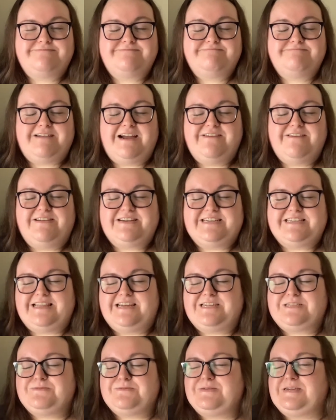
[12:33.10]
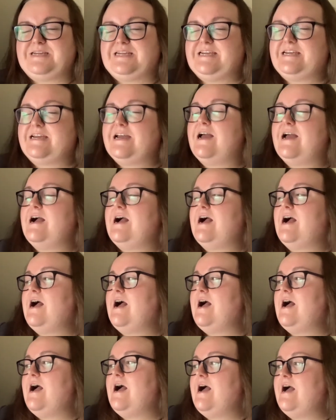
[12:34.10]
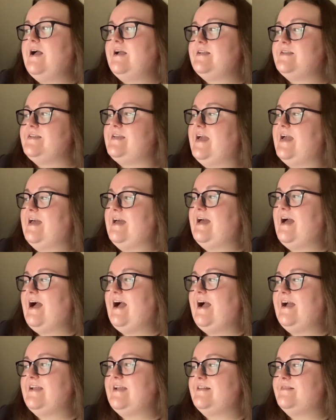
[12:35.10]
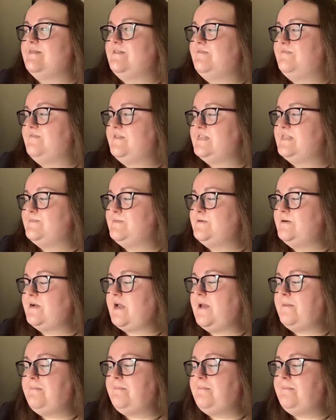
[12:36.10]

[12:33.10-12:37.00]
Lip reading: I read it last week. Yeah, I love this book.